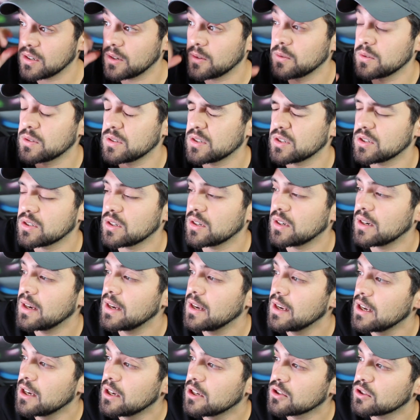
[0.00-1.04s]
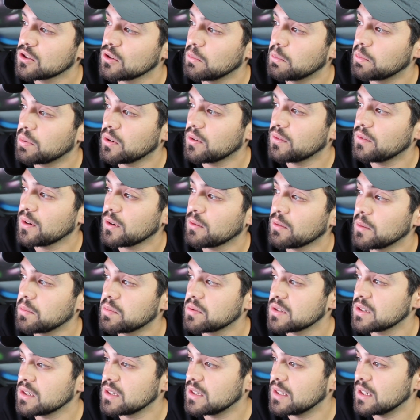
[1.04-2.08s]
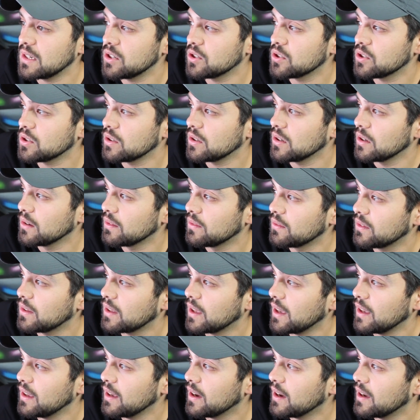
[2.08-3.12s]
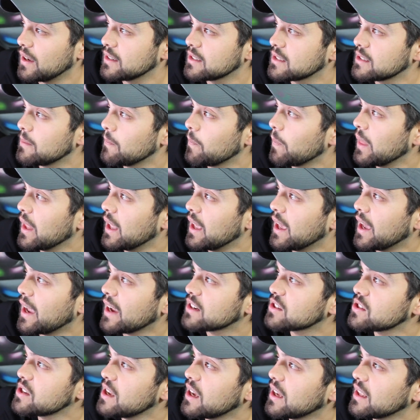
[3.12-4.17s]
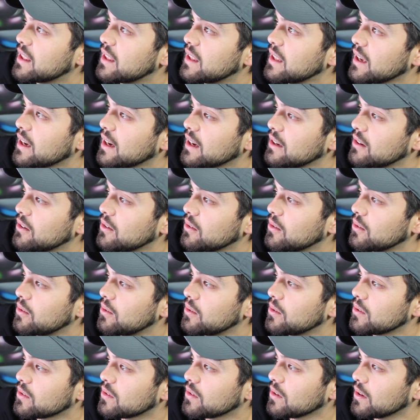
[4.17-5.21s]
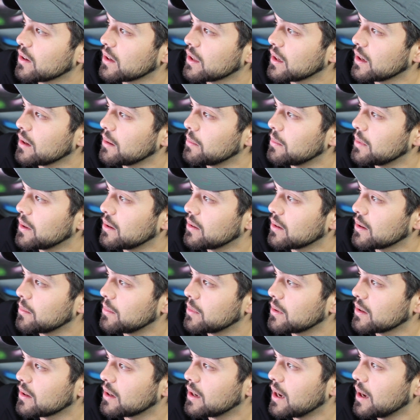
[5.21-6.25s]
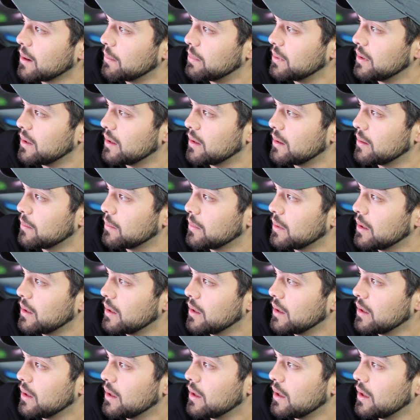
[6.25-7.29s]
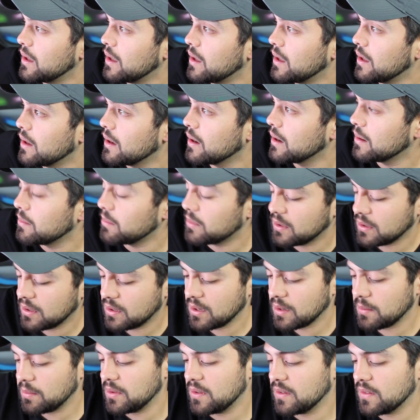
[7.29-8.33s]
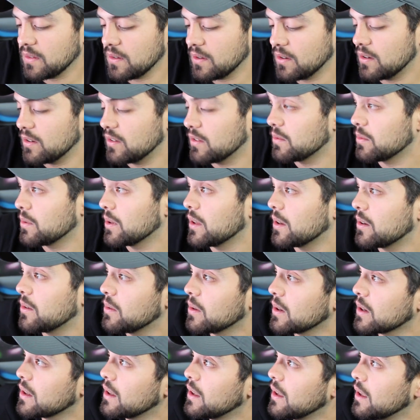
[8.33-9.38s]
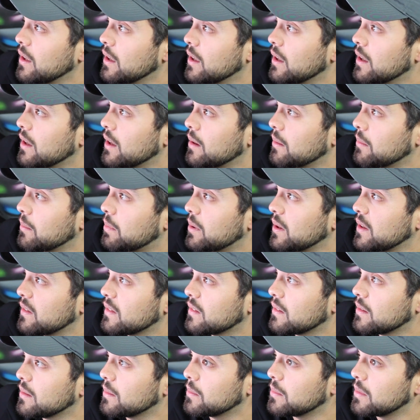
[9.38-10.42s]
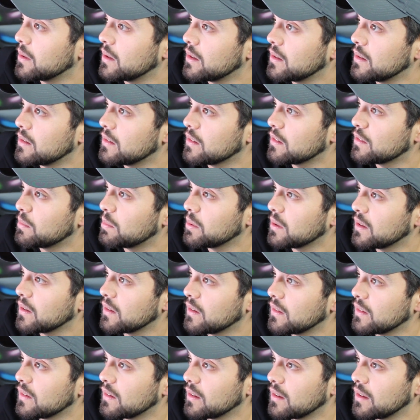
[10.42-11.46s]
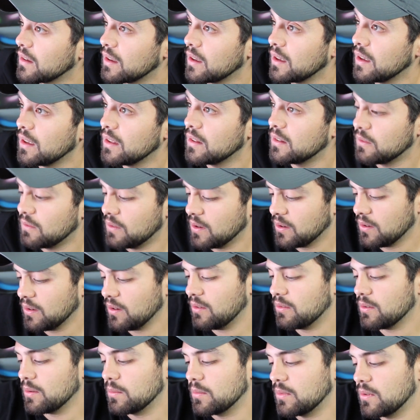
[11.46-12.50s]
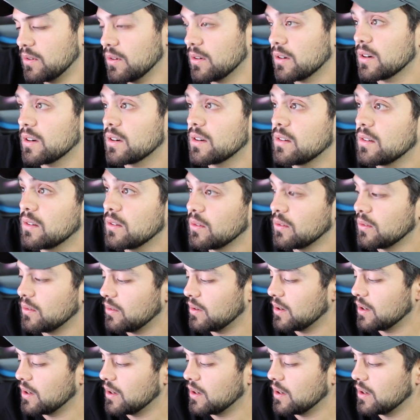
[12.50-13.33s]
Inquisition. So perfect representation of chaos. Actually, I think I know who you're talking about. I'm going to copy him. I'm going to copy this artist really quick and paste them, just because it's very grim dark too.